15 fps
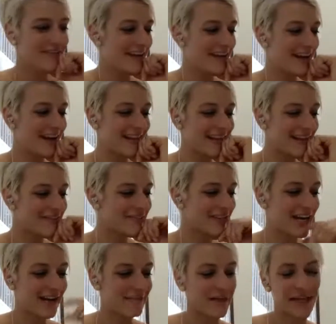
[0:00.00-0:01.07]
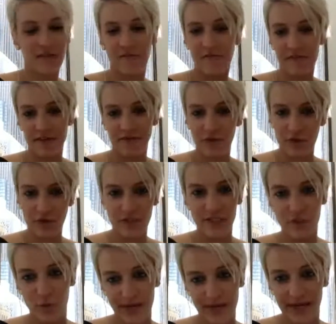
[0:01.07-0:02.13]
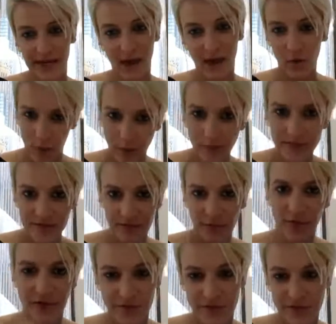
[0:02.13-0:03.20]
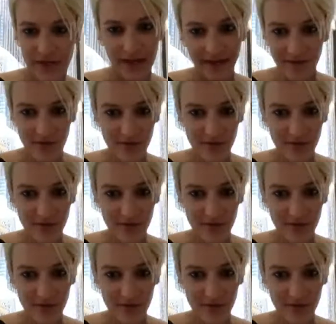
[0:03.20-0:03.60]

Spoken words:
it. I'm like feverishly tweeting out quotes from what you're saying,